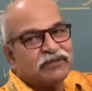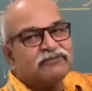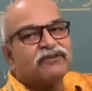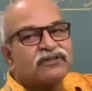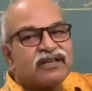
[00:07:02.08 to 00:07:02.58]

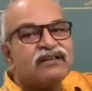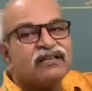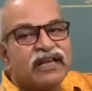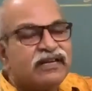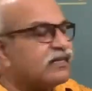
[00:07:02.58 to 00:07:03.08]
and for
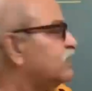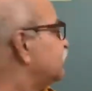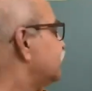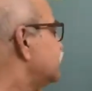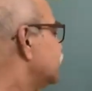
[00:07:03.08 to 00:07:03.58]
sunlight
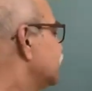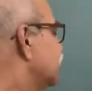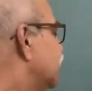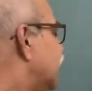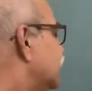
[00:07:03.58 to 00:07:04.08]
it is
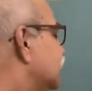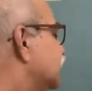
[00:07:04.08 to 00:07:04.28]
at